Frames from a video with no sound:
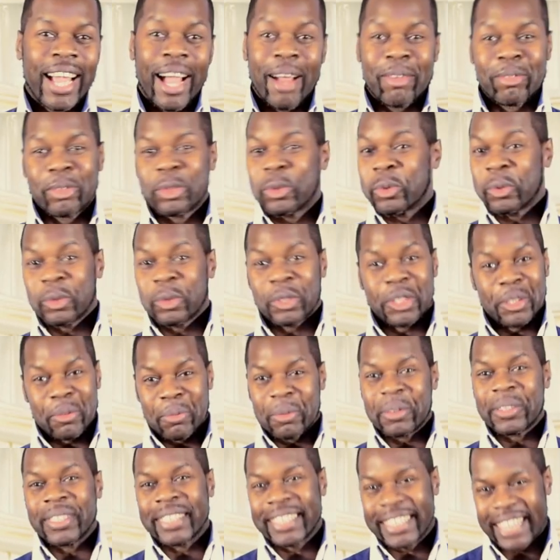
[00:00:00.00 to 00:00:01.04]
I'm sure she
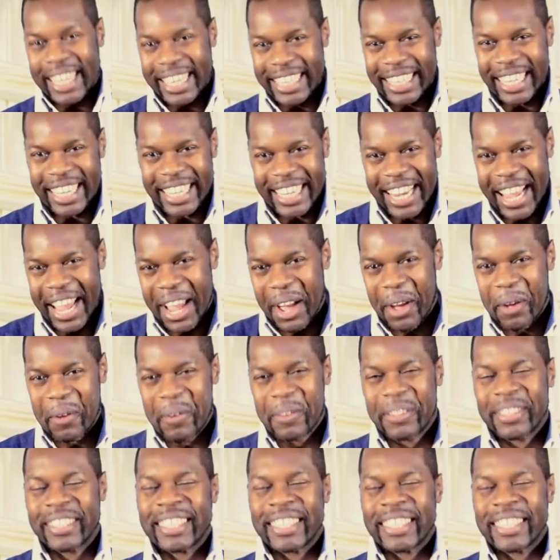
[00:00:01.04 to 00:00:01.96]
wouldn't say that now.